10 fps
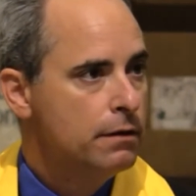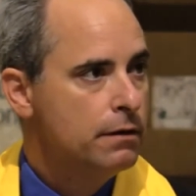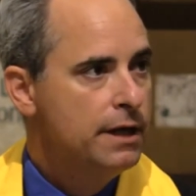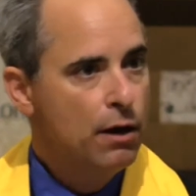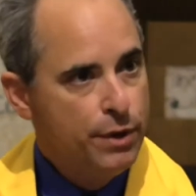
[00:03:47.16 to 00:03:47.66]

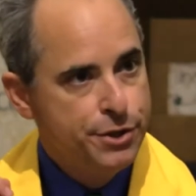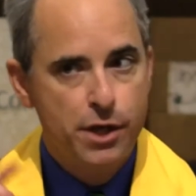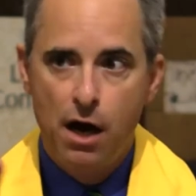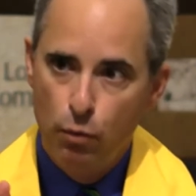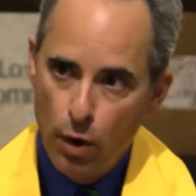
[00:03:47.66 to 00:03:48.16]
Now, we
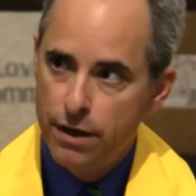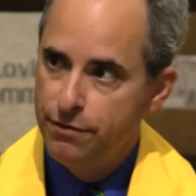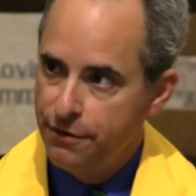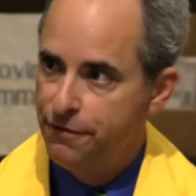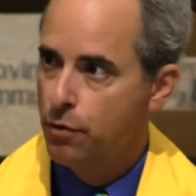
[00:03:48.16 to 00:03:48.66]
saw one of
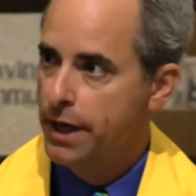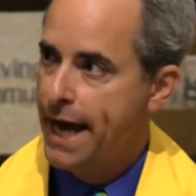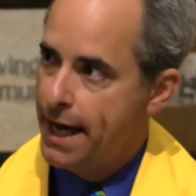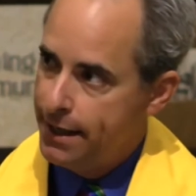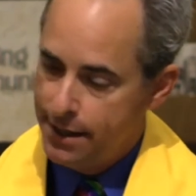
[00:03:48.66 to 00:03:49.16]
the four
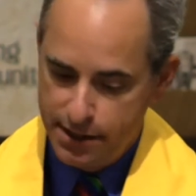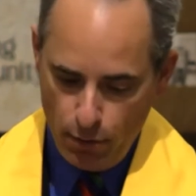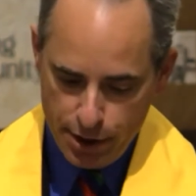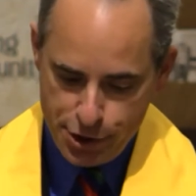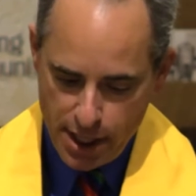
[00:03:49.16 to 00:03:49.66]
candidates. I
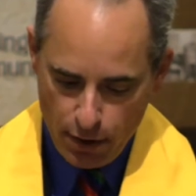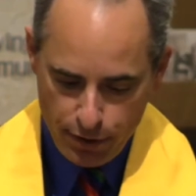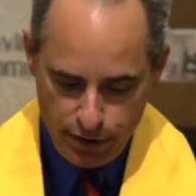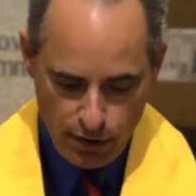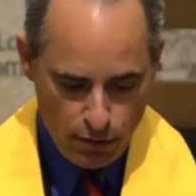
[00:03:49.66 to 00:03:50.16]
want to share
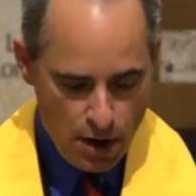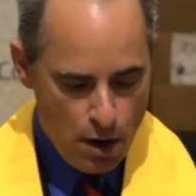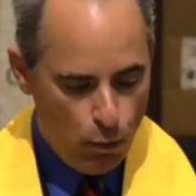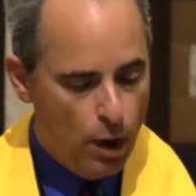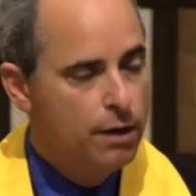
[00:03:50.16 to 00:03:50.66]
with you
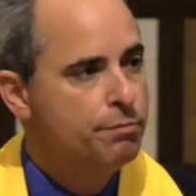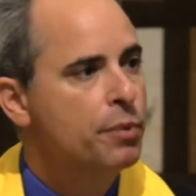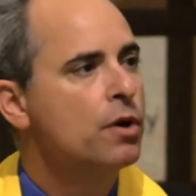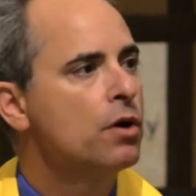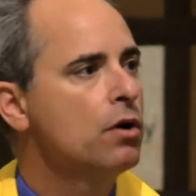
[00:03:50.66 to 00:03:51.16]
what
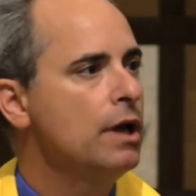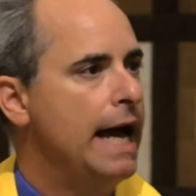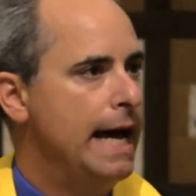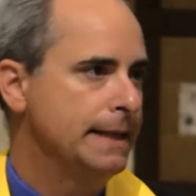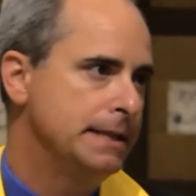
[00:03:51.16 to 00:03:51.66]
Pearl
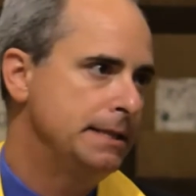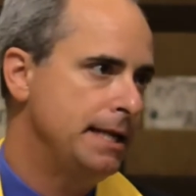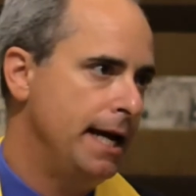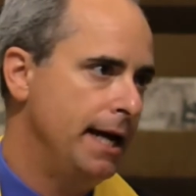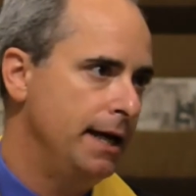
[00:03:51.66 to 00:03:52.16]
had to
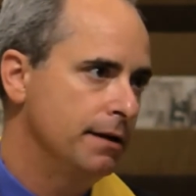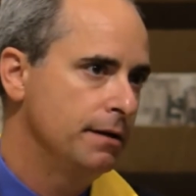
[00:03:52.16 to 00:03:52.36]
say.